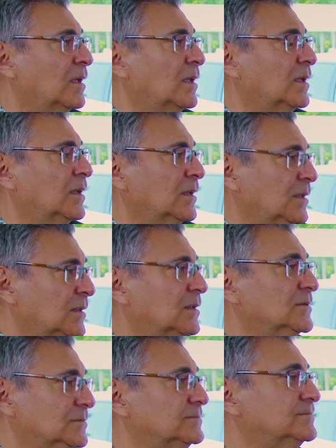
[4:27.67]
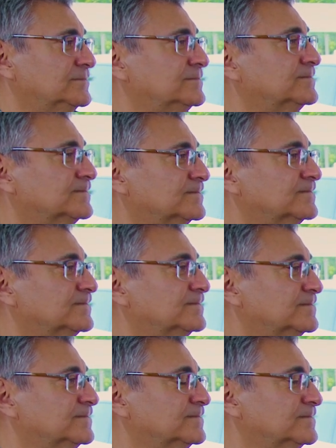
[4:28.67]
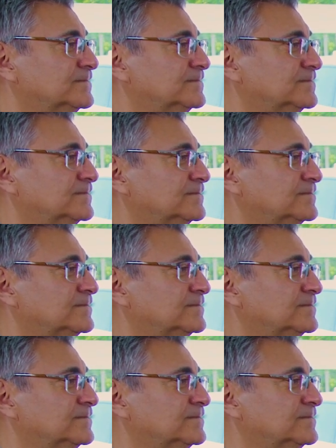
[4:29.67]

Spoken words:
(silent)